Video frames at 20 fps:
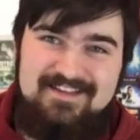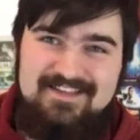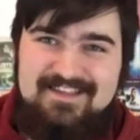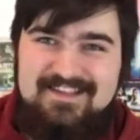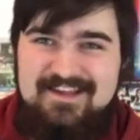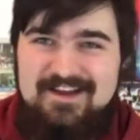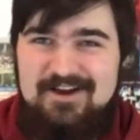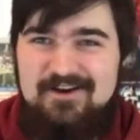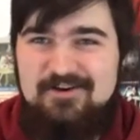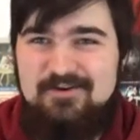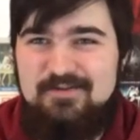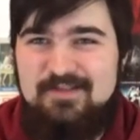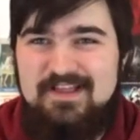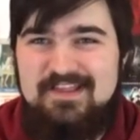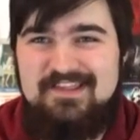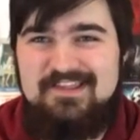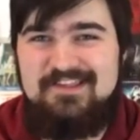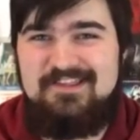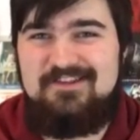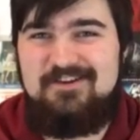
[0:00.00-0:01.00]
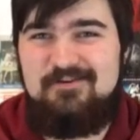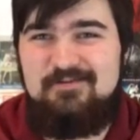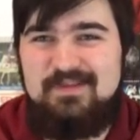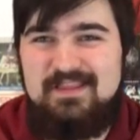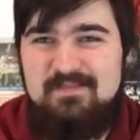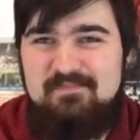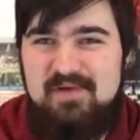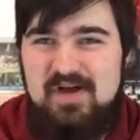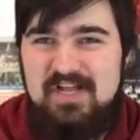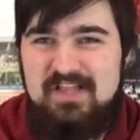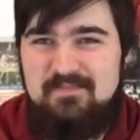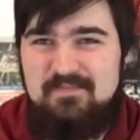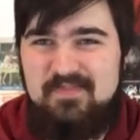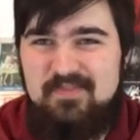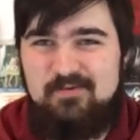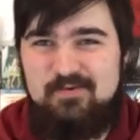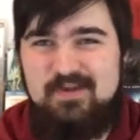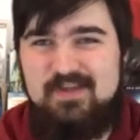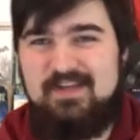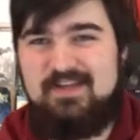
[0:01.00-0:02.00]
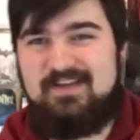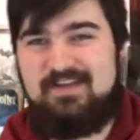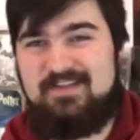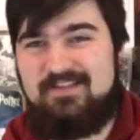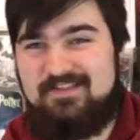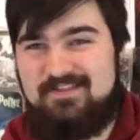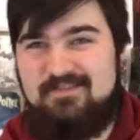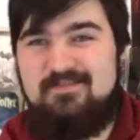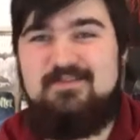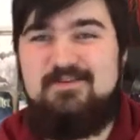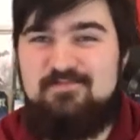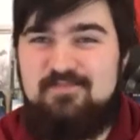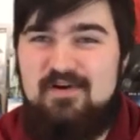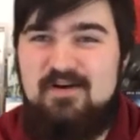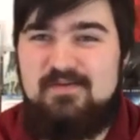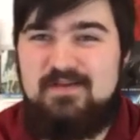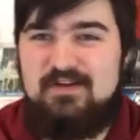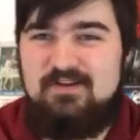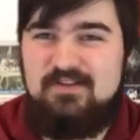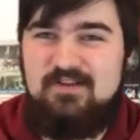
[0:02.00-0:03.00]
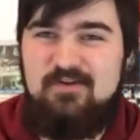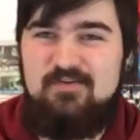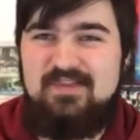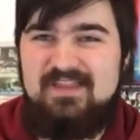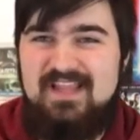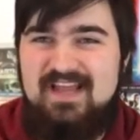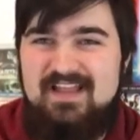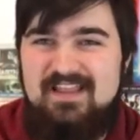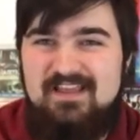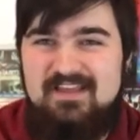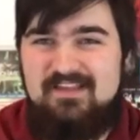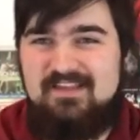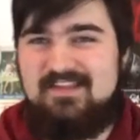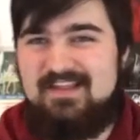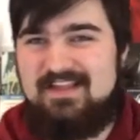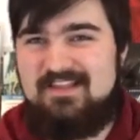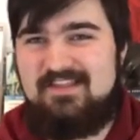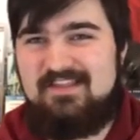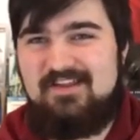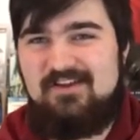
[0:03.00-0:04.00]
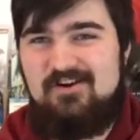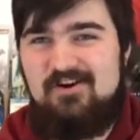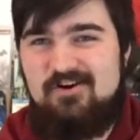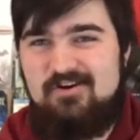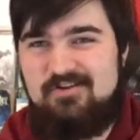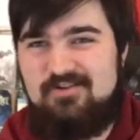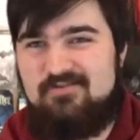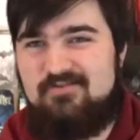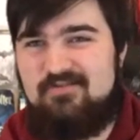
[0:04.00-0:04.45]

so let's just start with the bottom three because you probably all know what that is. That's the Cars